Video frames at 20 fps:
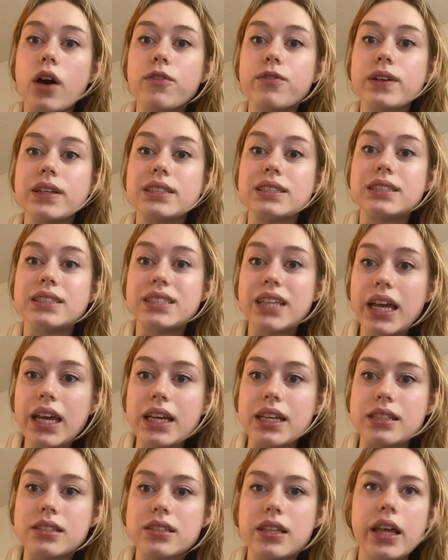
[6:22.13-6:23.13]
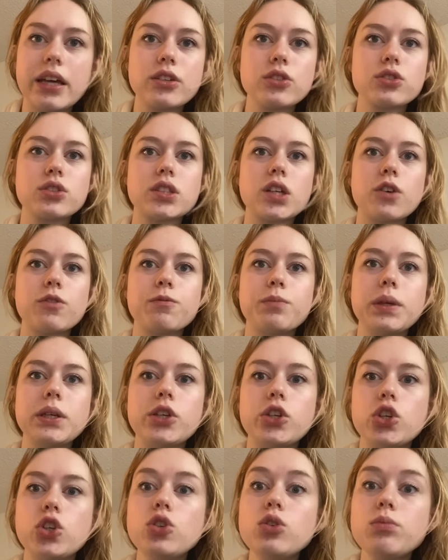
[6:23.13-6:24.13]
exist. Let yourself be
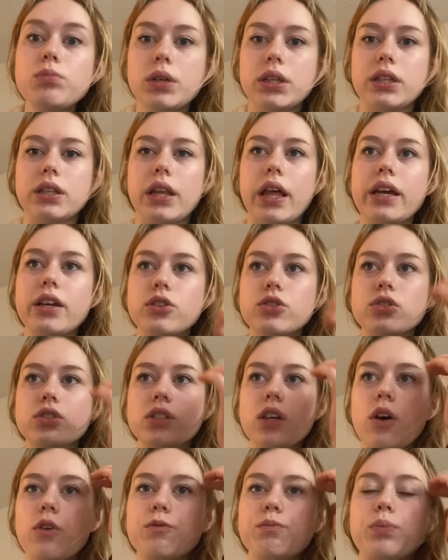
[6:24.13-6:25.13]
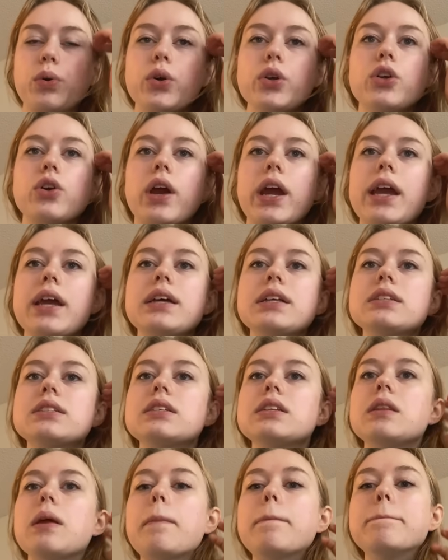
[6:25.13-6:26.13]
human. Let yourself put your hands
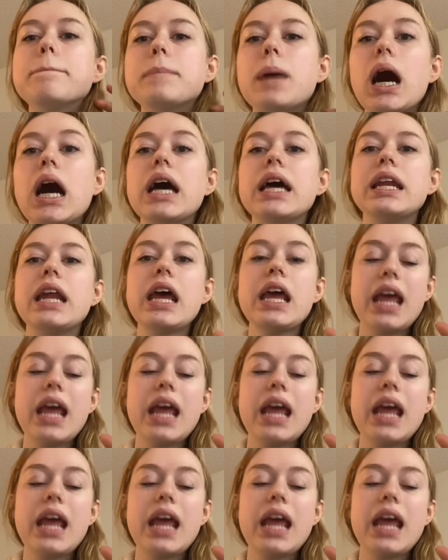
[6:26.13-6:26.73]
in the mud